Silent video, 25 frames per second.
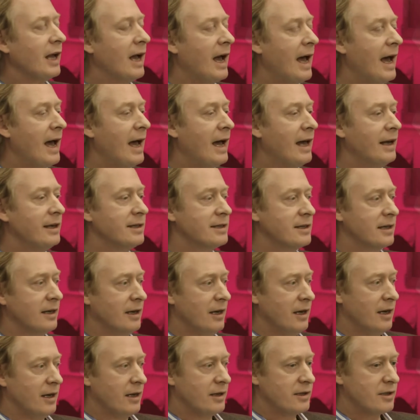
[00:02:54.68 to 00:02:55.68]
And
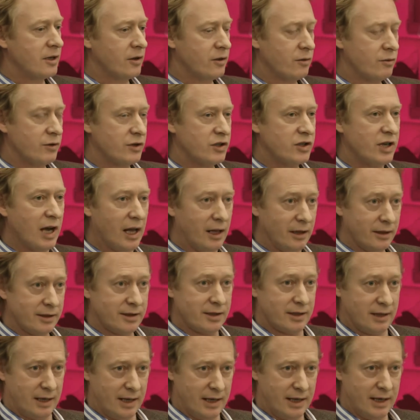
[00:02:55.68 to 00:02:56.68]
so the
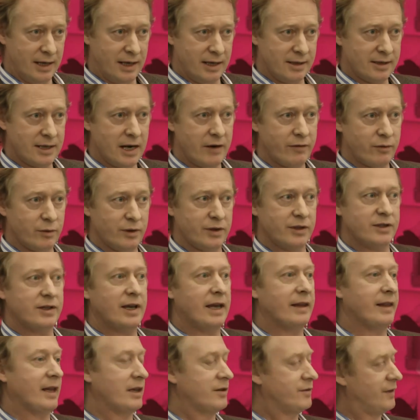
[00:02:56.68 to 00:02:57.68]
result is everyone's
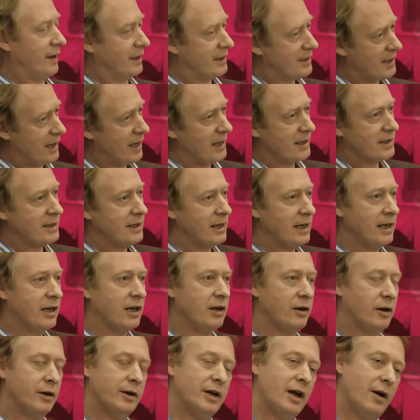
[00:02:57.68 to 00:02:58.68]
saying that's
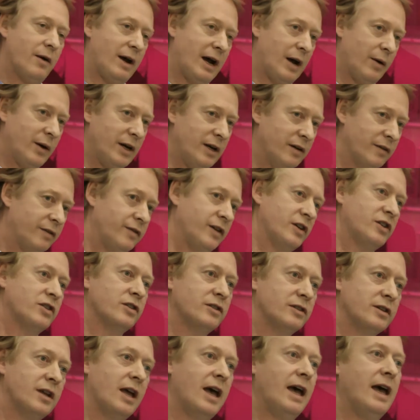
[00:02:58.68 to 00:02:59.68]
fantastic. You know how
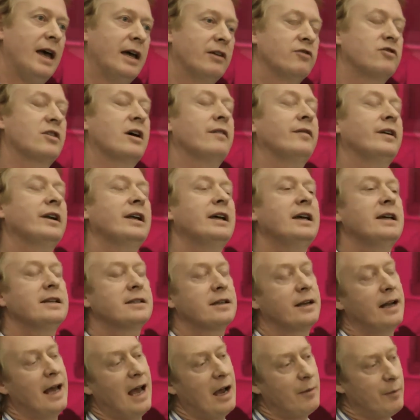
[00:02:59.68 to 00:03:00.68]
inefficient air travel
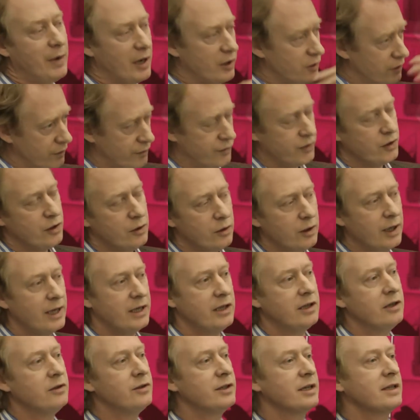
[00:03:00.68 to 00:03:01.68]
is and how much fuel
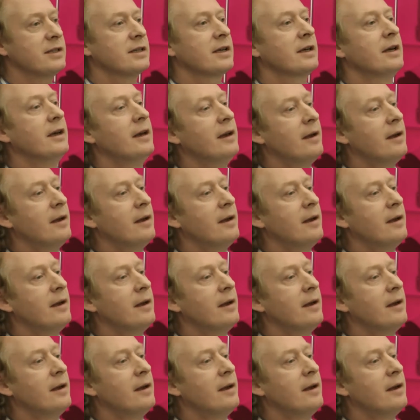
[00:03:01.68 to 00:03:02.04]
it uses.